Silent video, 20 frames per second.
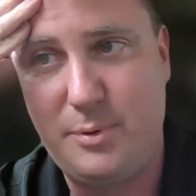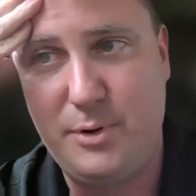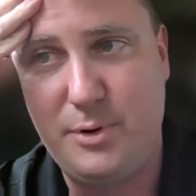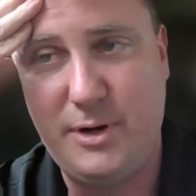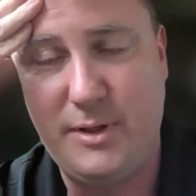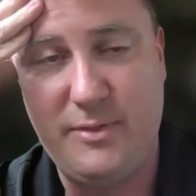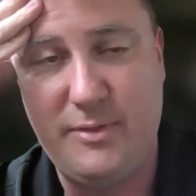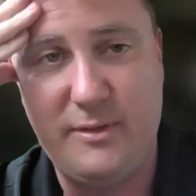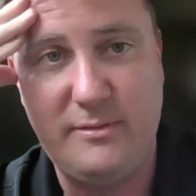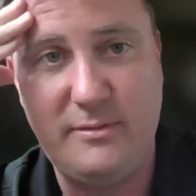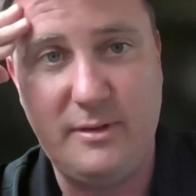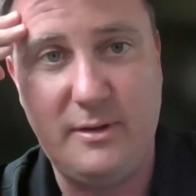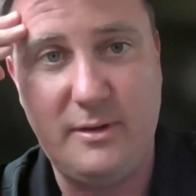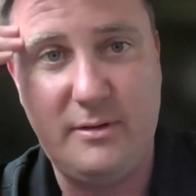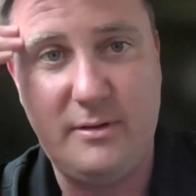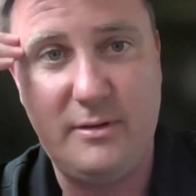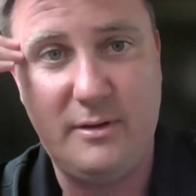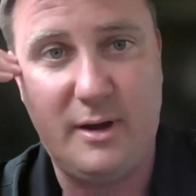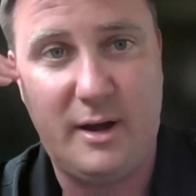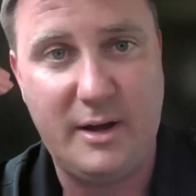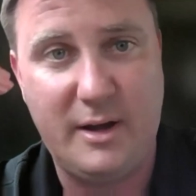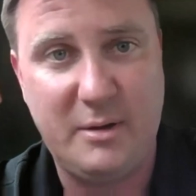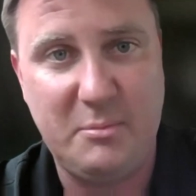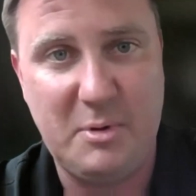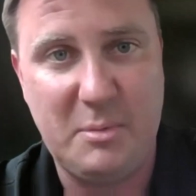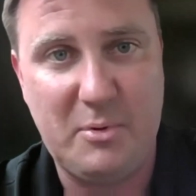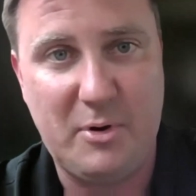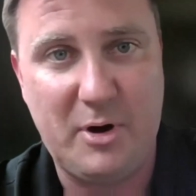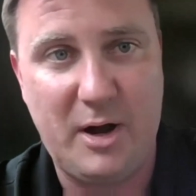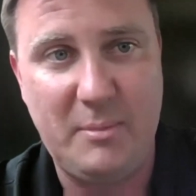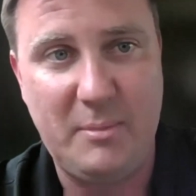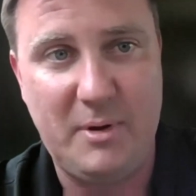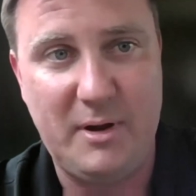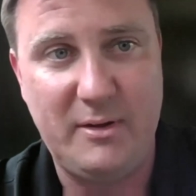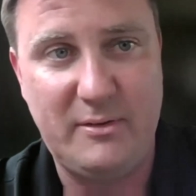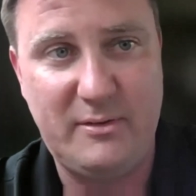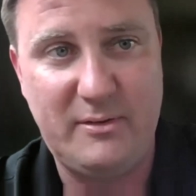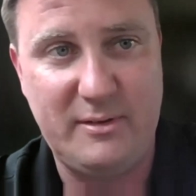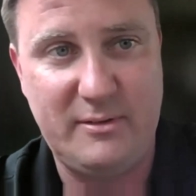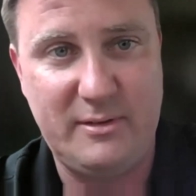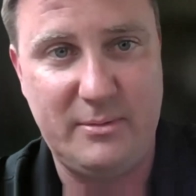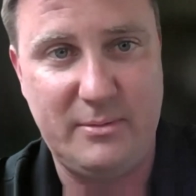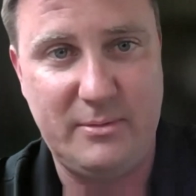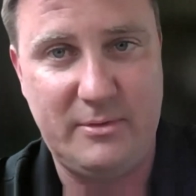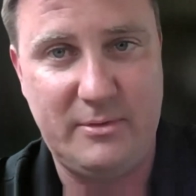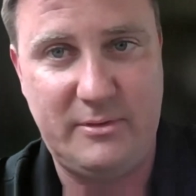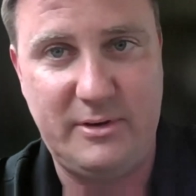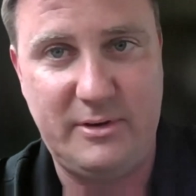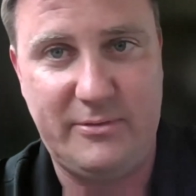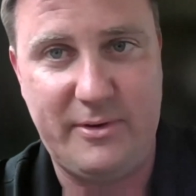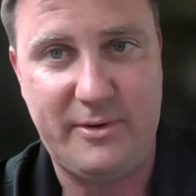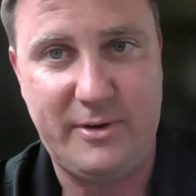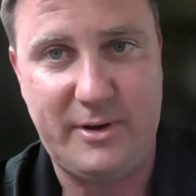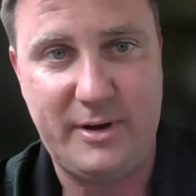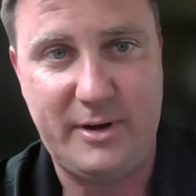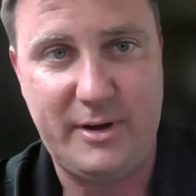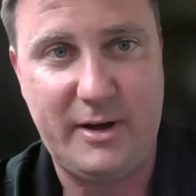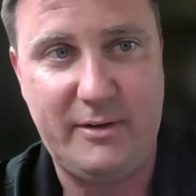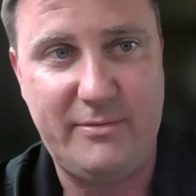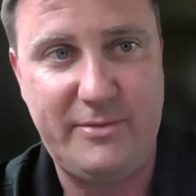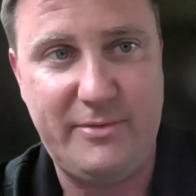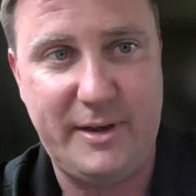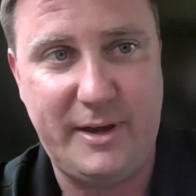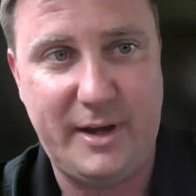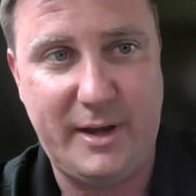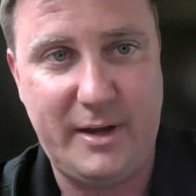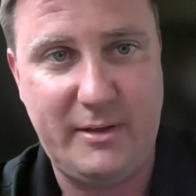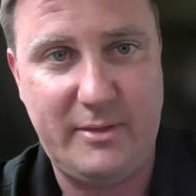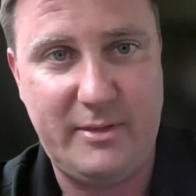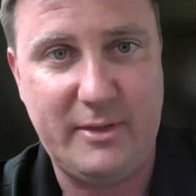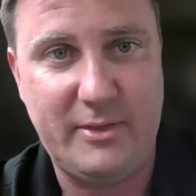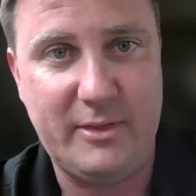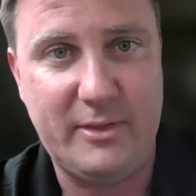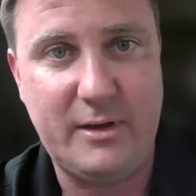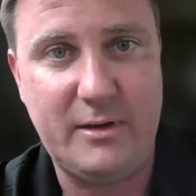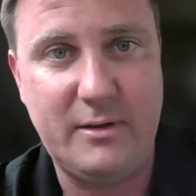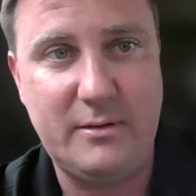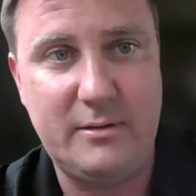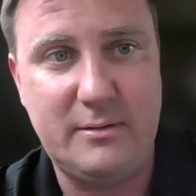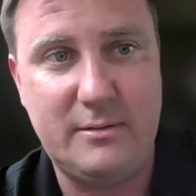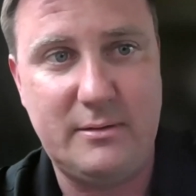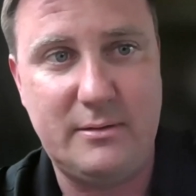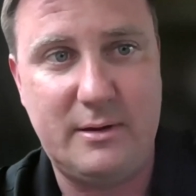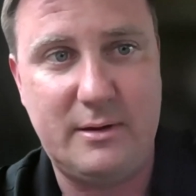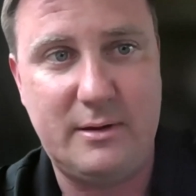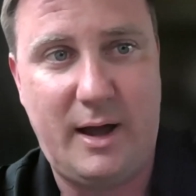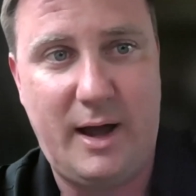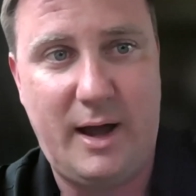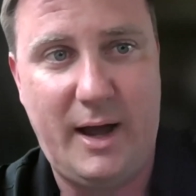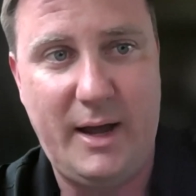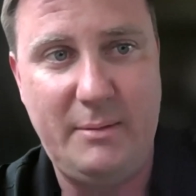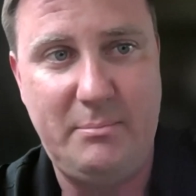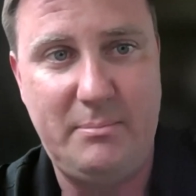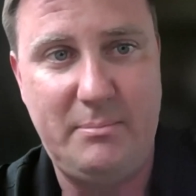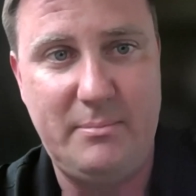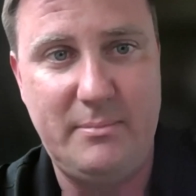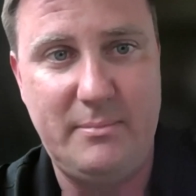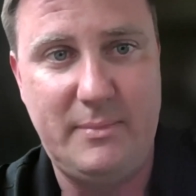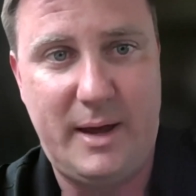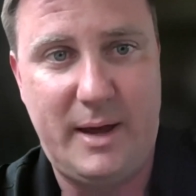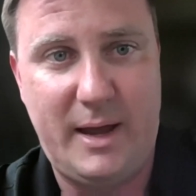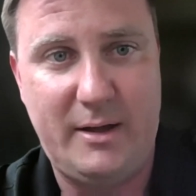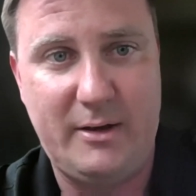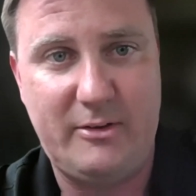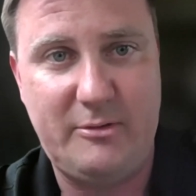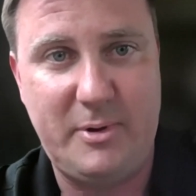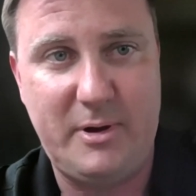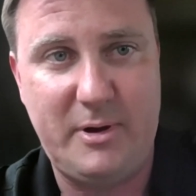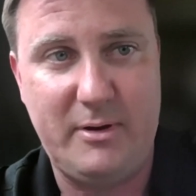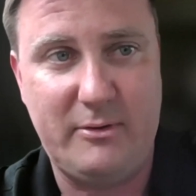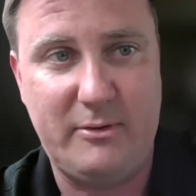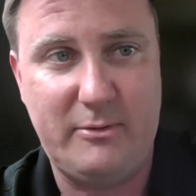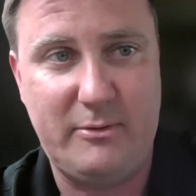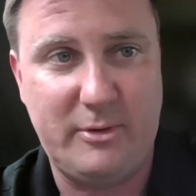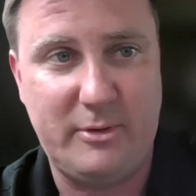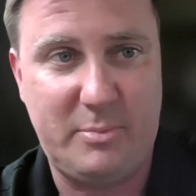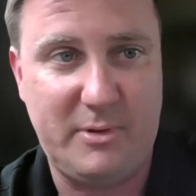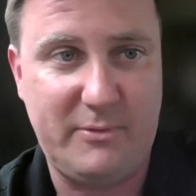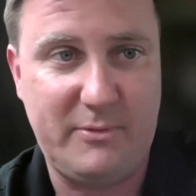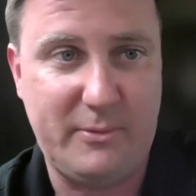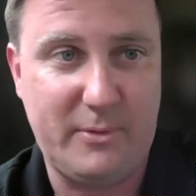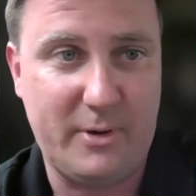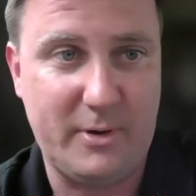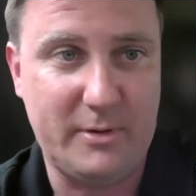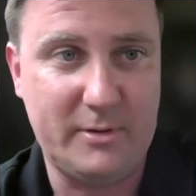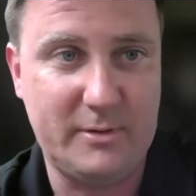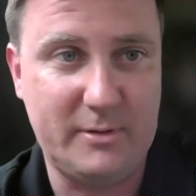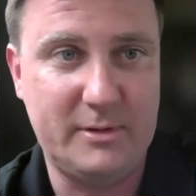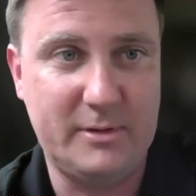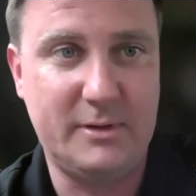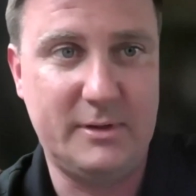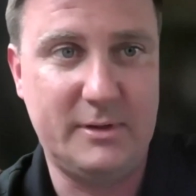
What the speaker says: putting this into non-human primates because it was different enough than anything that I'd had experience with before.